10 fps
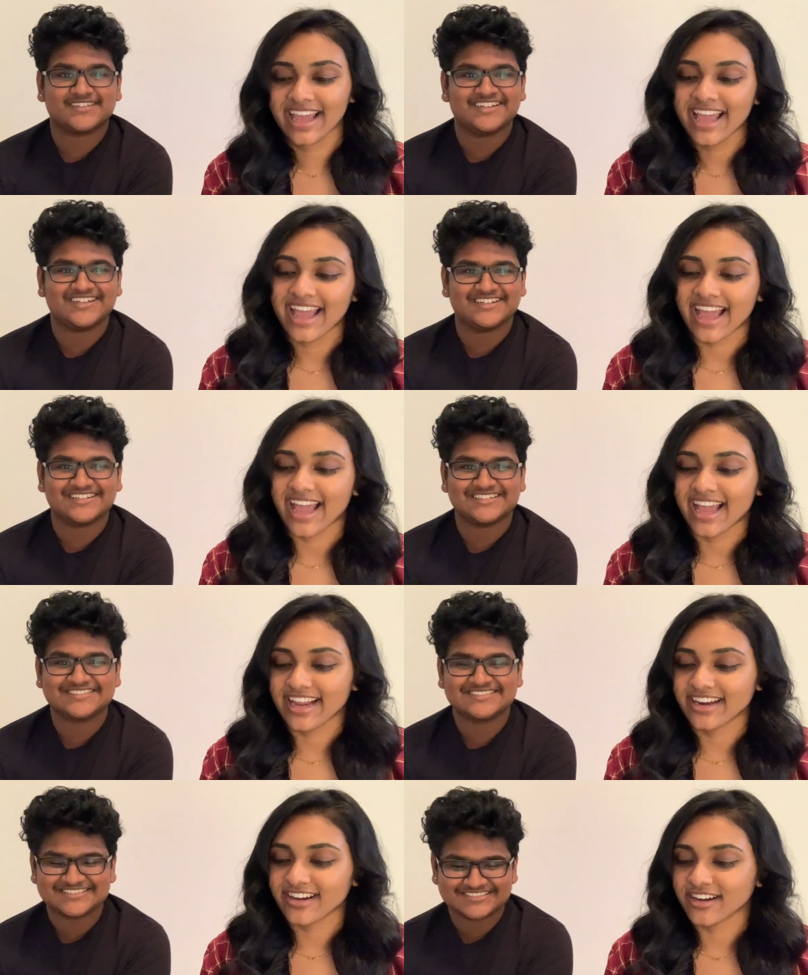Speaker 1: Yeah.
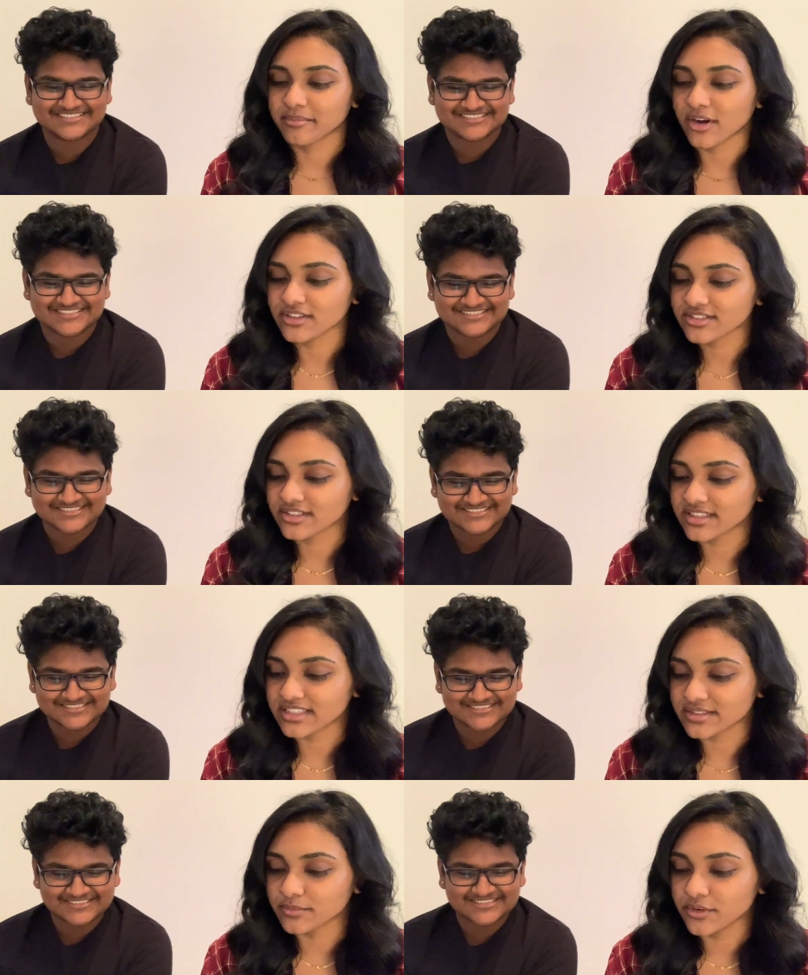And um, also
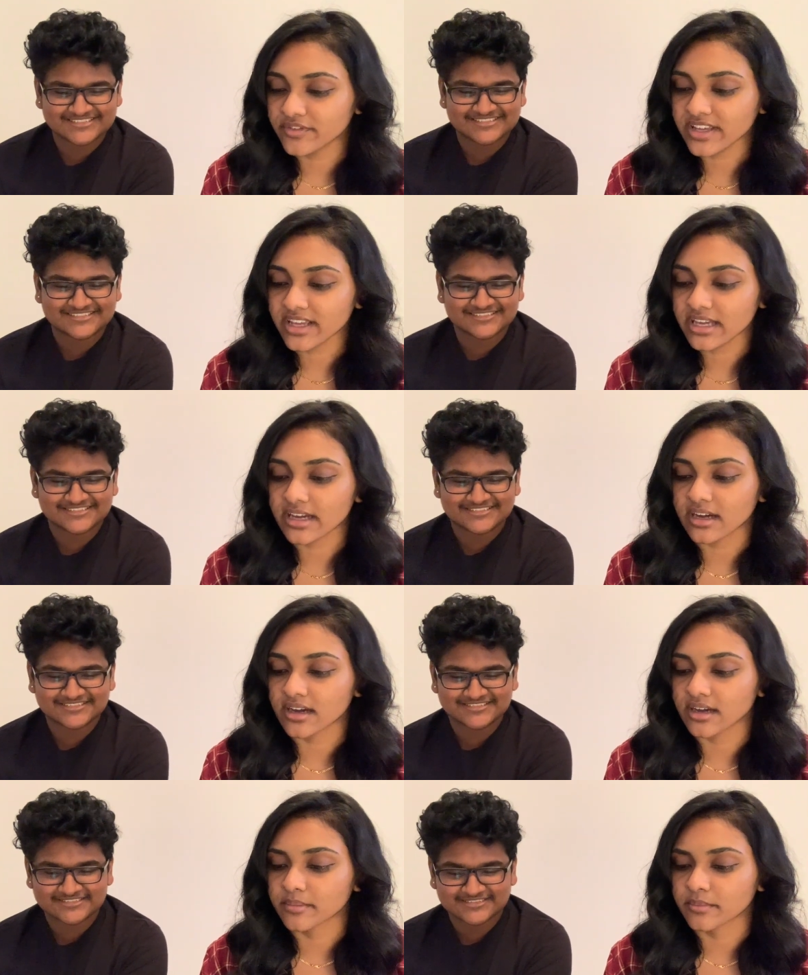this movie,
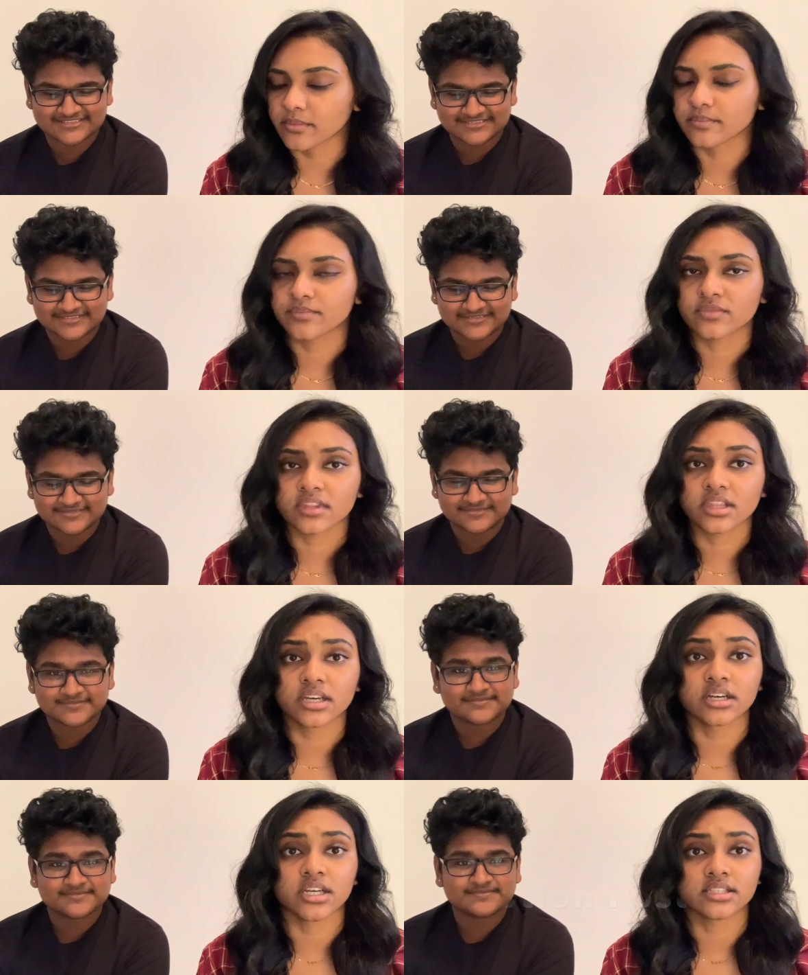um,
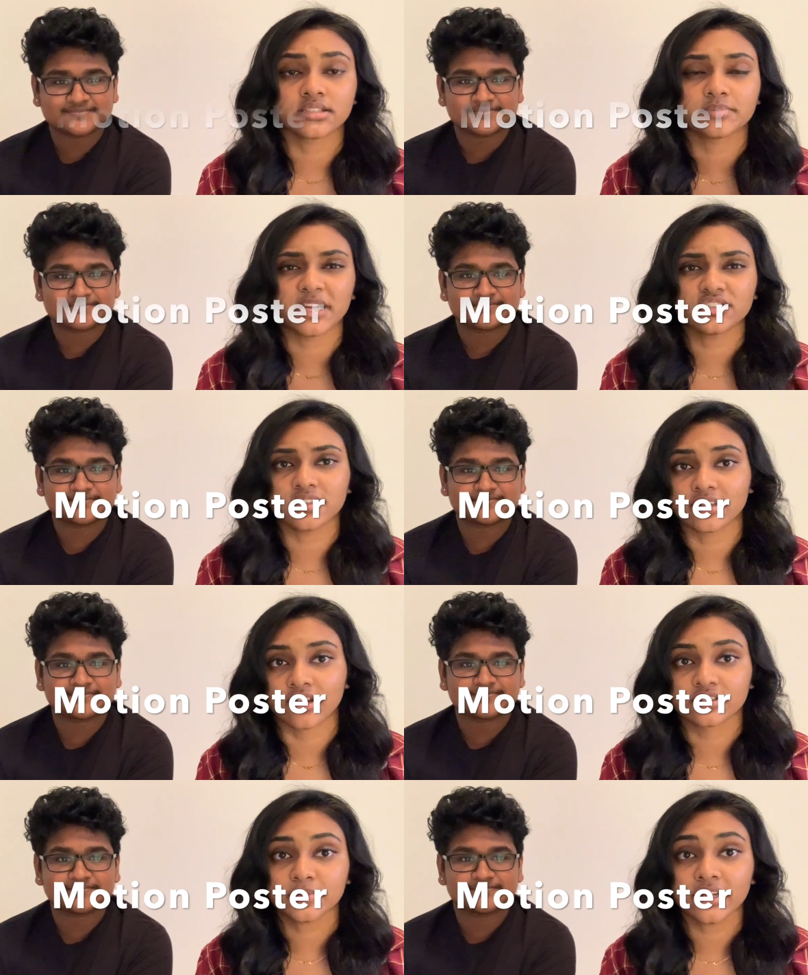the special
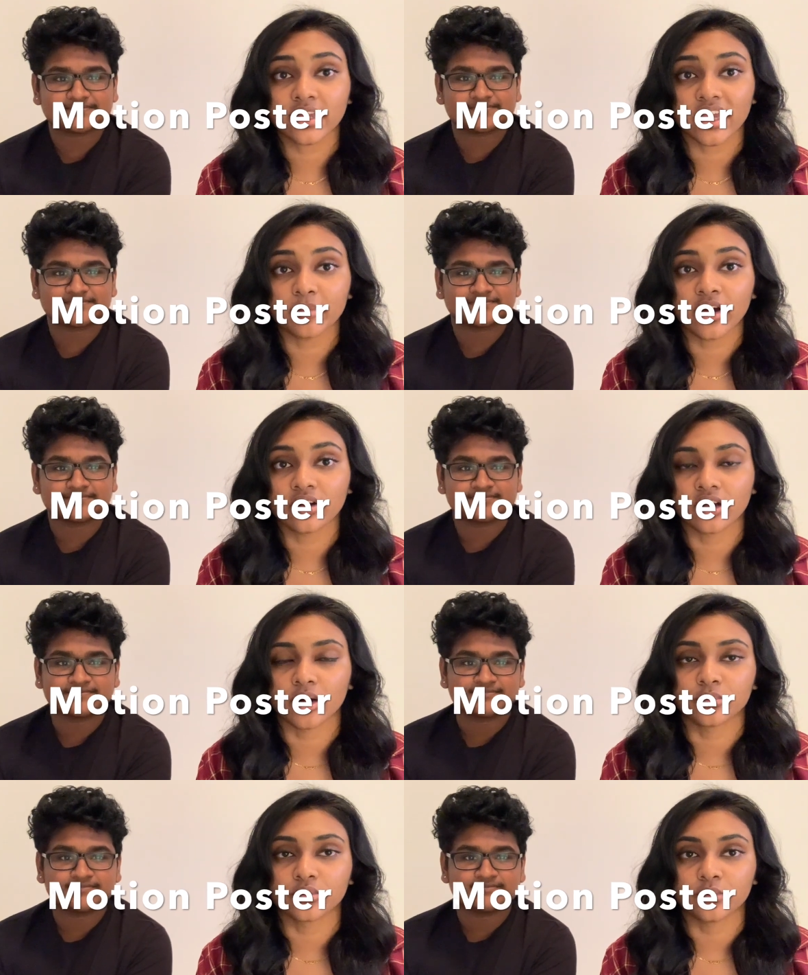announcement came out a
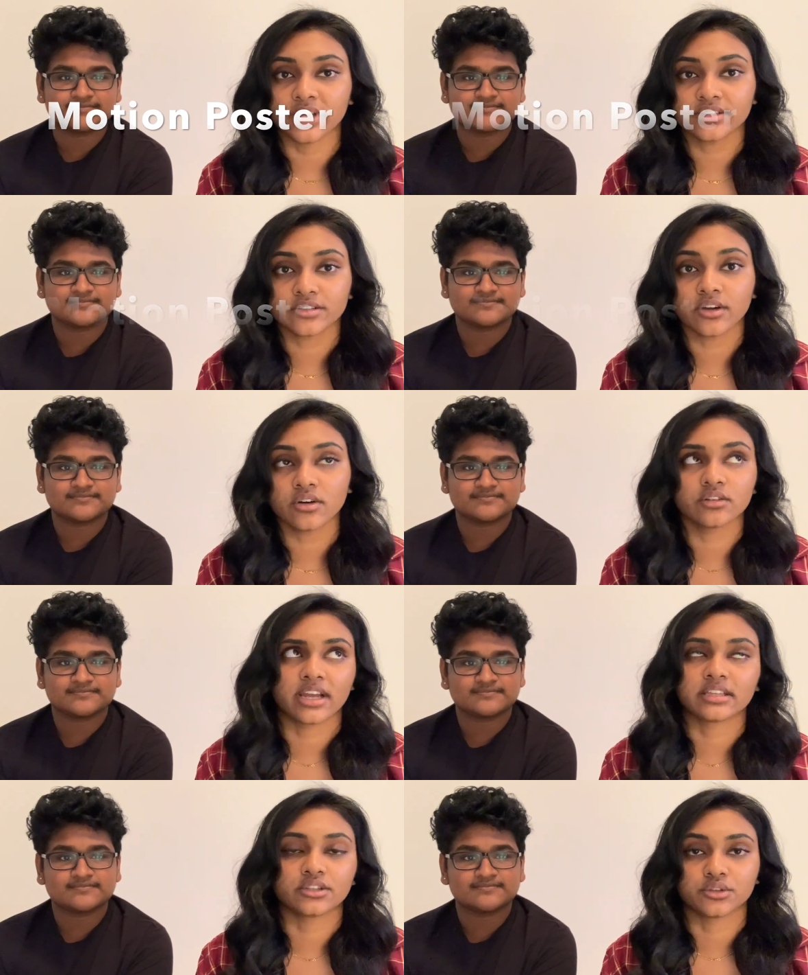couple weeks ago, I
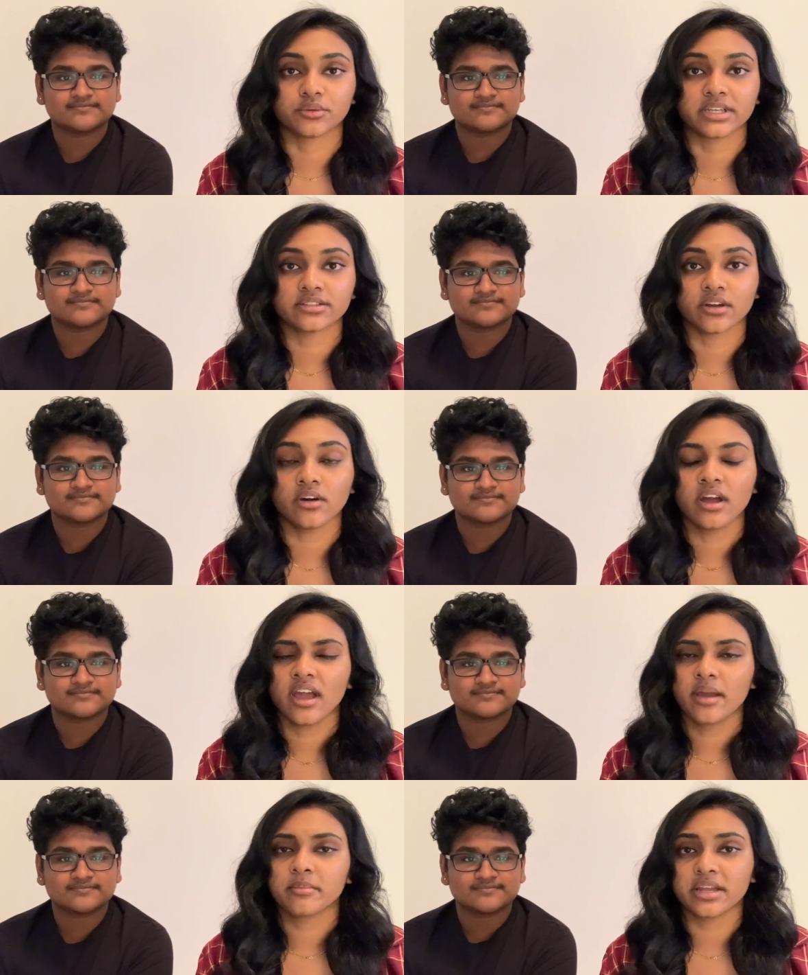think two weeks ago.
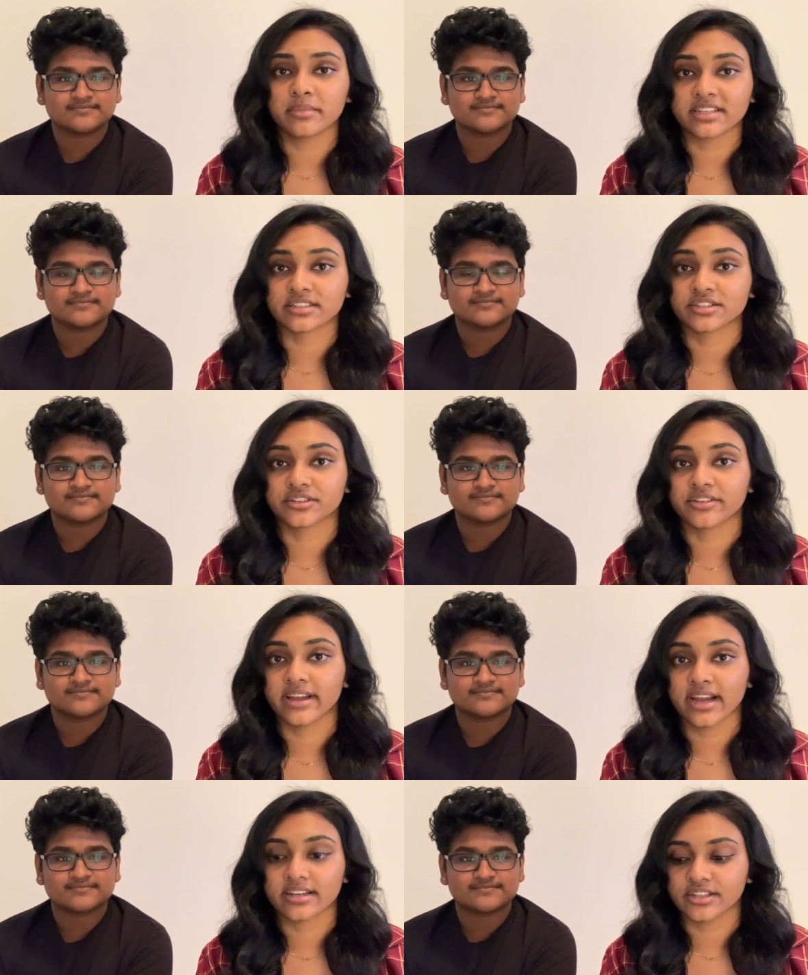Me and my sister
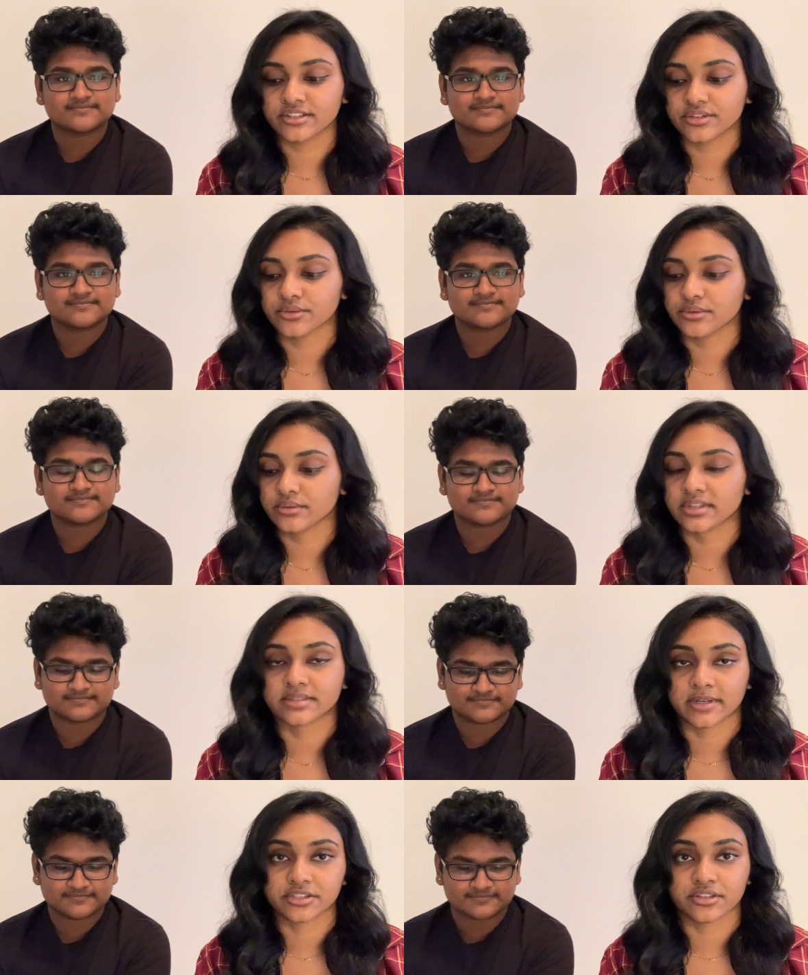reacted to the
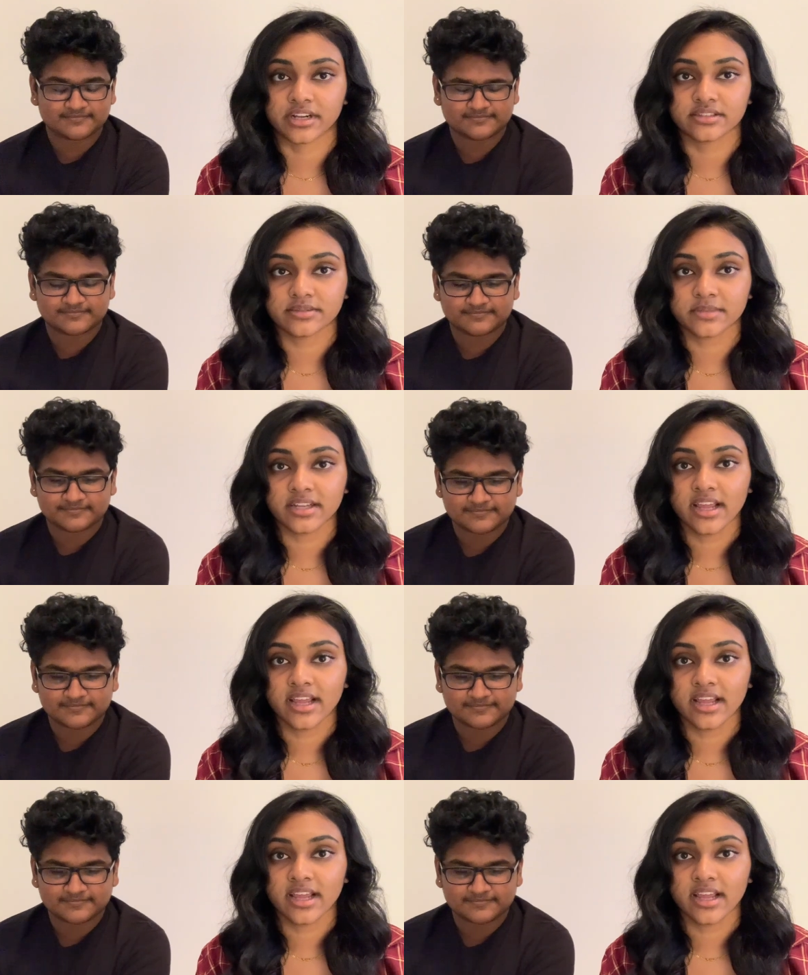special announcement.